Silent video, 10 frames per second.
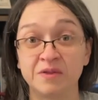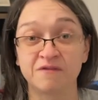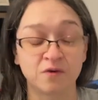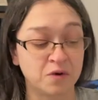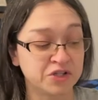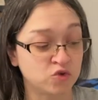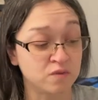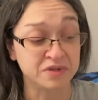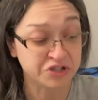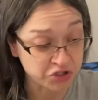the floor so a
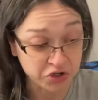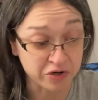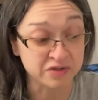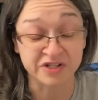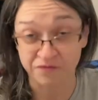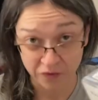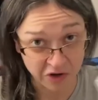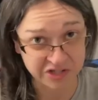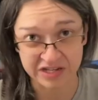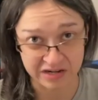bunch of turtles and
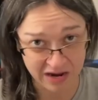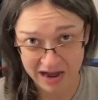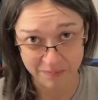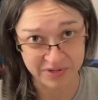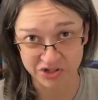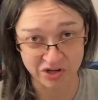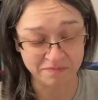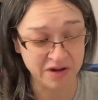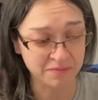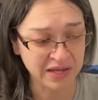frogs can hop and
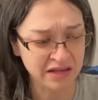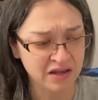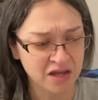jump on me.